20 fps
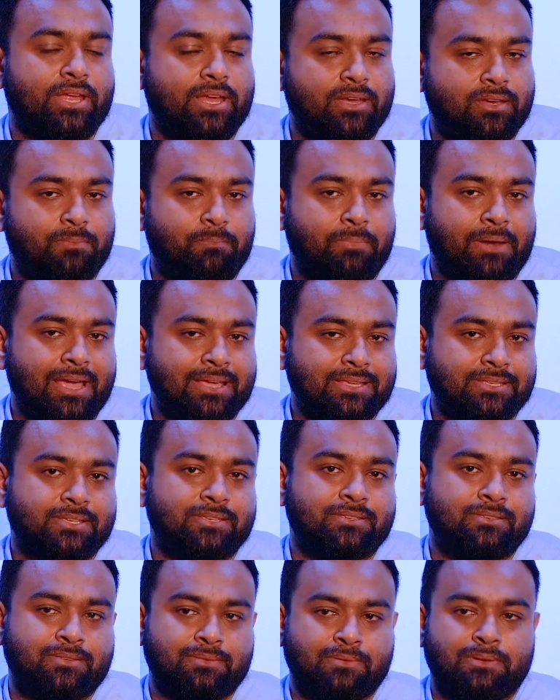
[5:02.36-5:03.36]

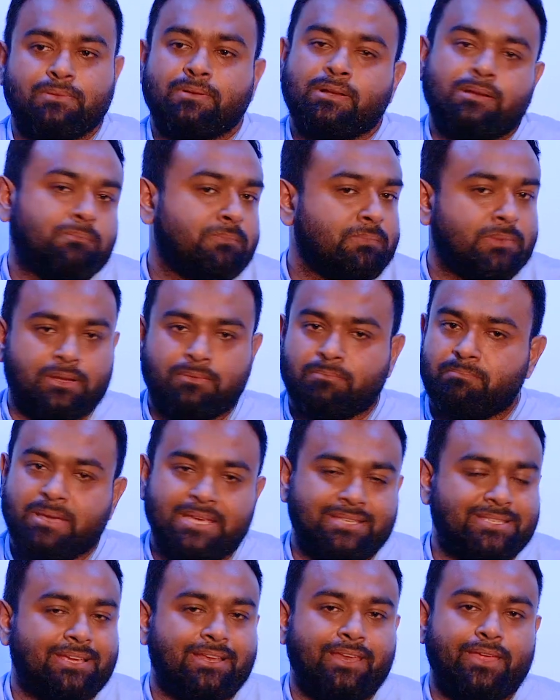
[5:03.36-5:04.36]
enterprises,
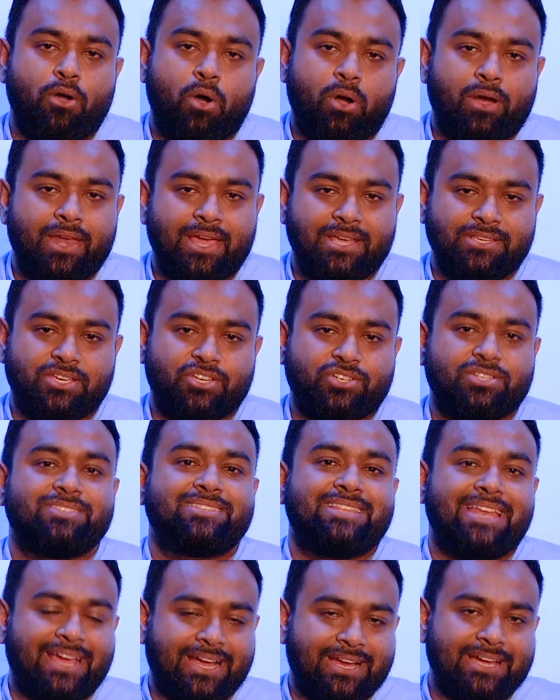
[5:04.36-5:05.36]
basically organizations
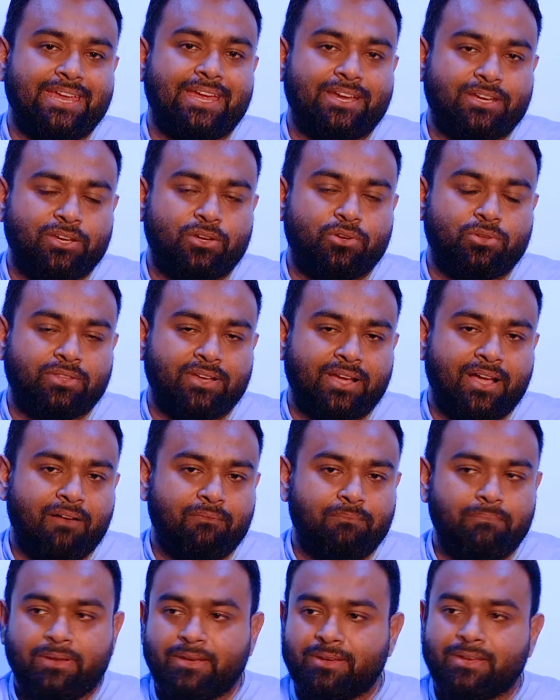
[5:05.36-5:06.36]
that are connected to the
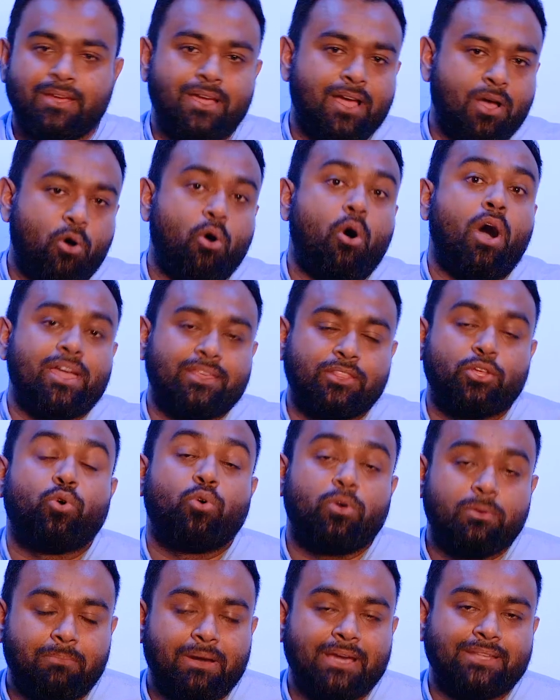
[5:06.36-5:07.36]
government or either
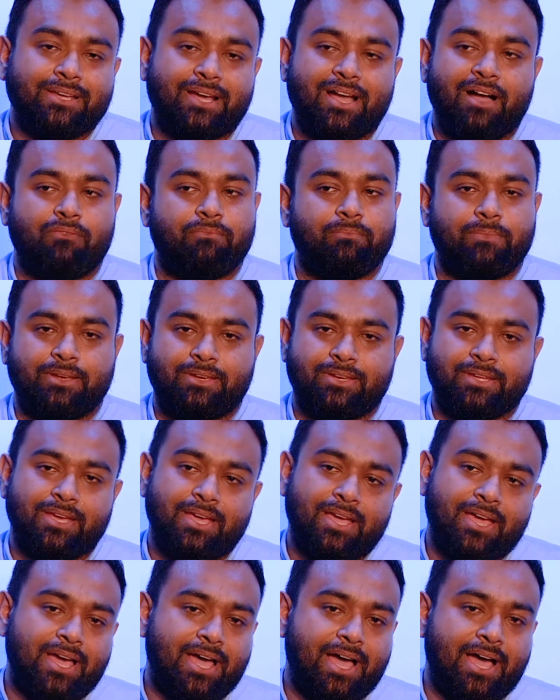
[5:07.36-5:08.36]
owned by the government,
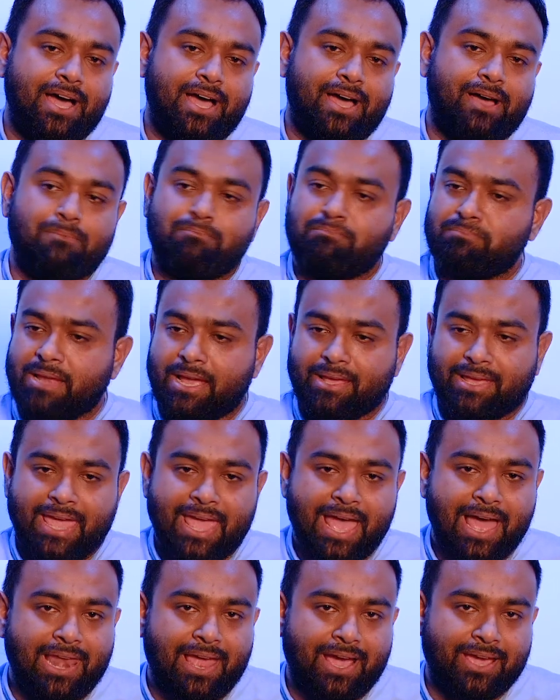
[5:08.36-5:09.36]
like
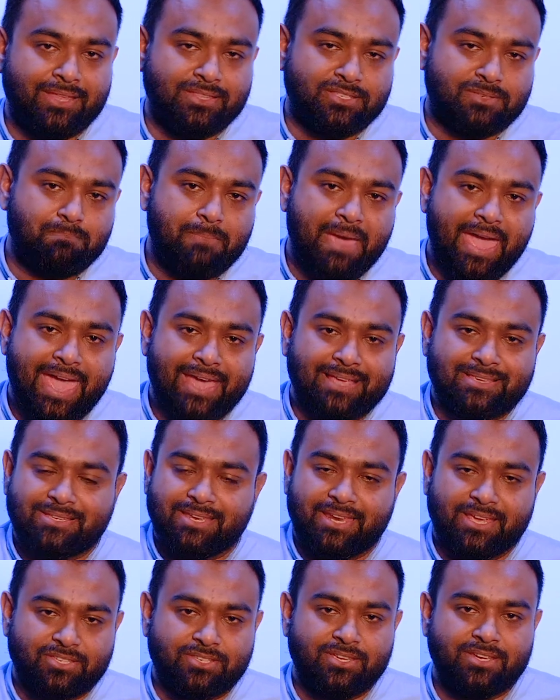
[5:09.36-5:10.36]
airlines, banks,
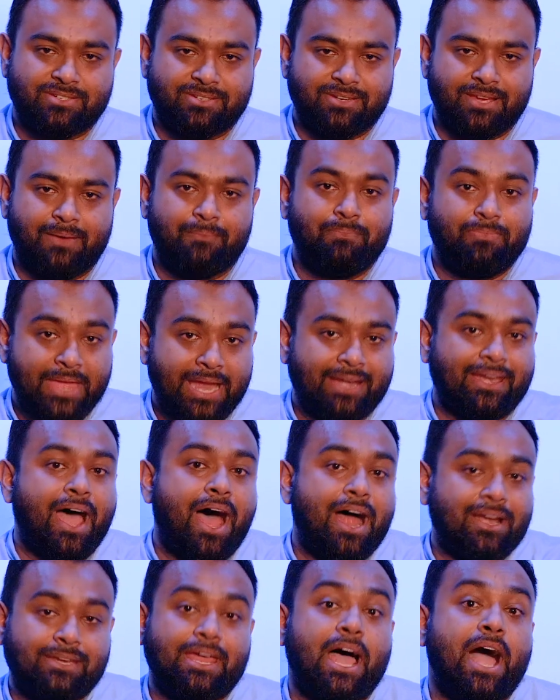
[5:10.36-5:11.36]
and etc., that
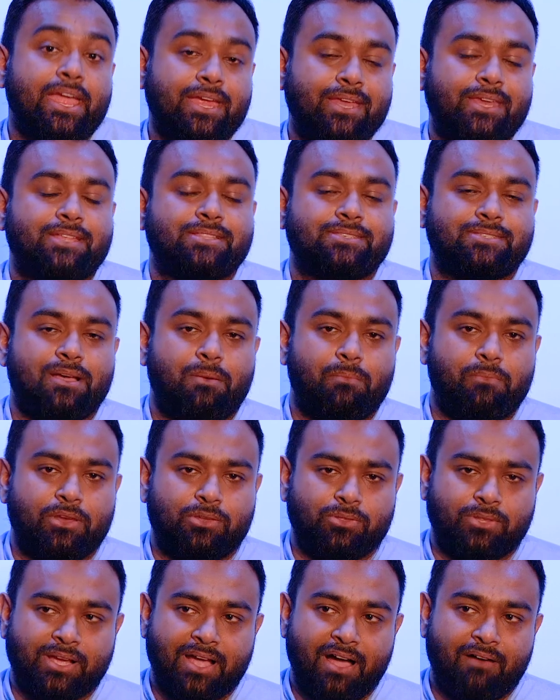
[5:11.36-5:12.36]
are tied in some way
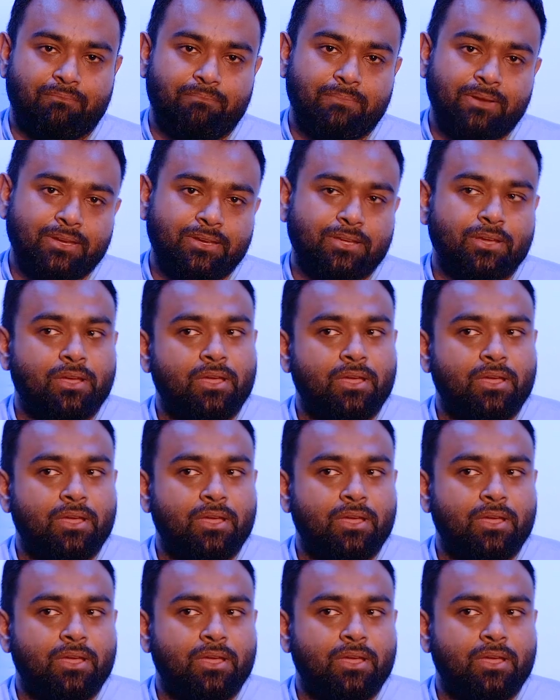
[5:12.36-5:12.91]
to the government.